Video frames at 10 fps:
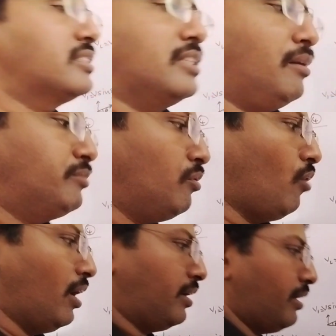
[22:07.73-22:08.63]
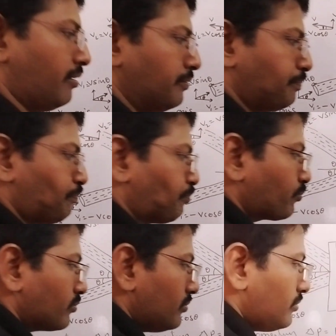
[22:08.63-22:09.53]
divided by
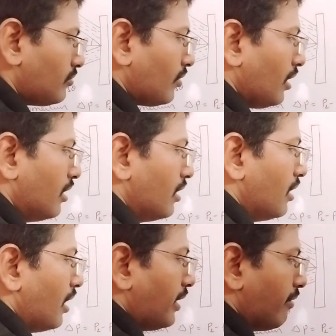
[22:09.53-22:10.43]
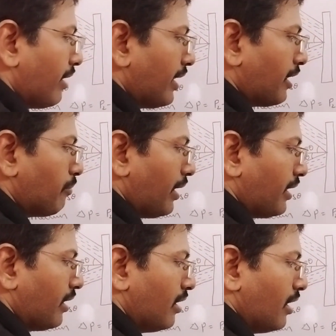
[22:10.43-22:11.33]
dt. So
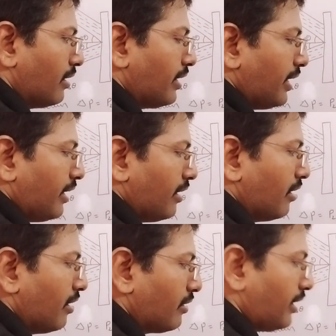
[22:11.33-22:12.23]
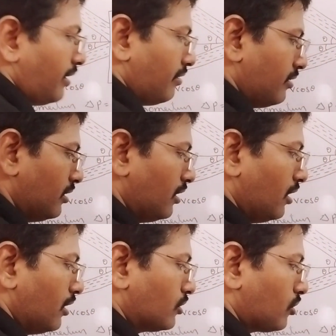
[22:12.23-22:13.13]
F is equal to
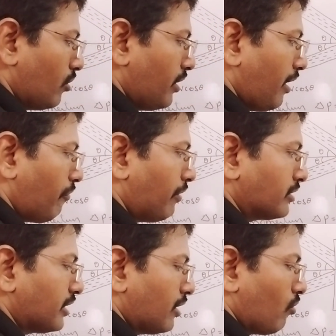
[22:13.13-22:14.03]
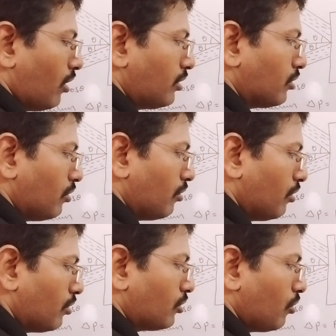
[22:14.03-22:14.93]
2a dx by
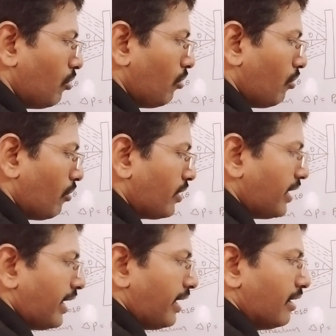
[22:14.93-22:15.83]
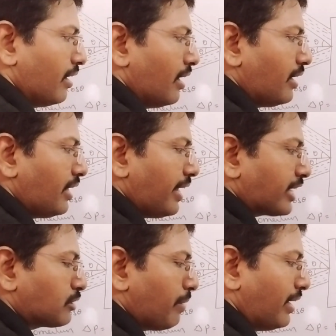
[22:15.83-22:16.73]
dt can be written as
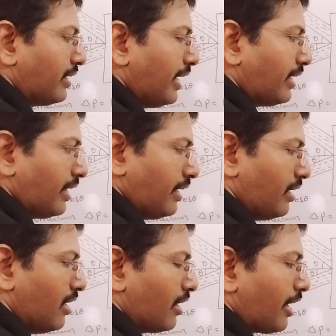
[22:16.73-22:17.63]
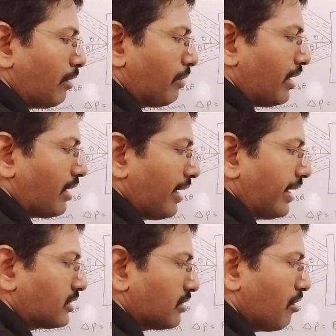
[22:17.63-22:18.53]
velocity rho
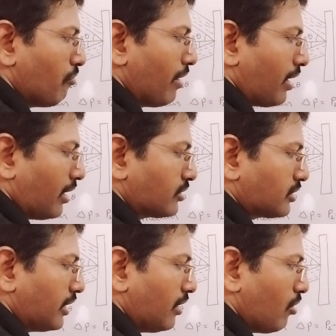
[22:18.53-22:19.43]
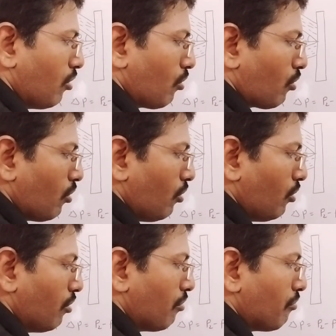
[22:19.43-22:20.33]
v cos theta.
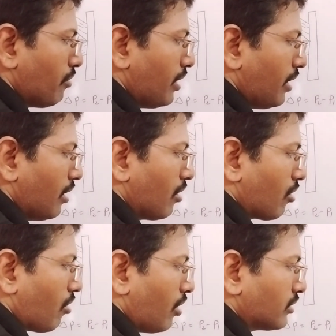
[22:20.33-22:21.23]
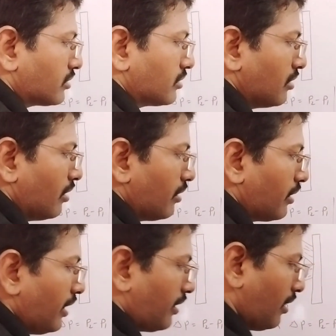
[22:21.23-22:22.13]
So force F is equal
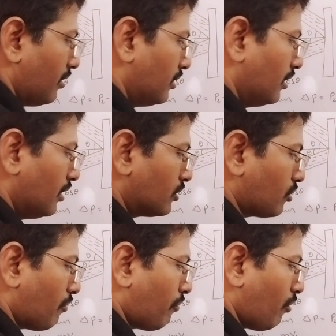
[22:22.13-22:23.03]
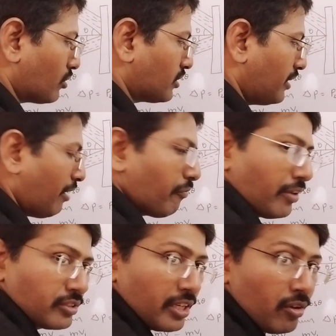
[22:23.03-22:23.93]
to
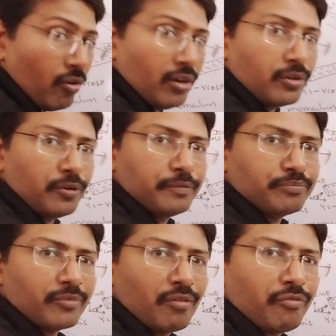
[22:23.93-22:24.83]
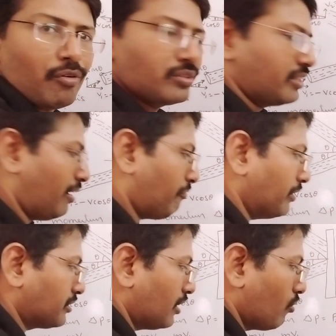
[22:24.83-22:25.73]
2a
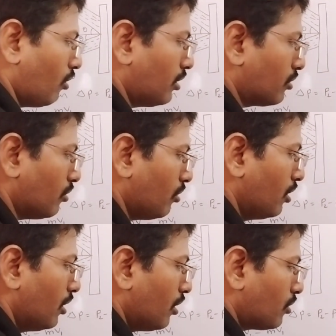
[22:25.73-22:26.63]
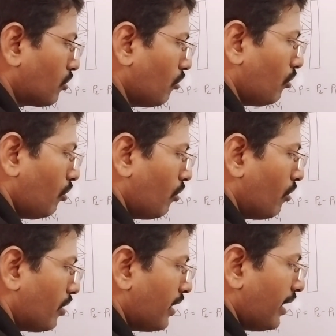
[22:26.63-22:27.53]
v square
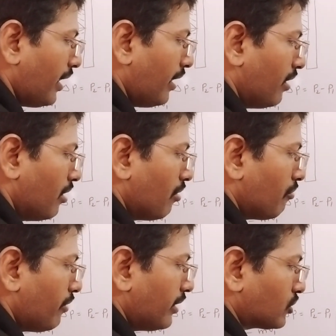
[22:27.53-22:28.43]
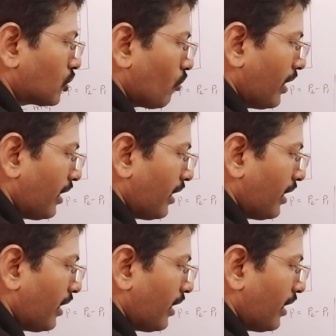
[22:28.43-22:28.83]
rho cos theta.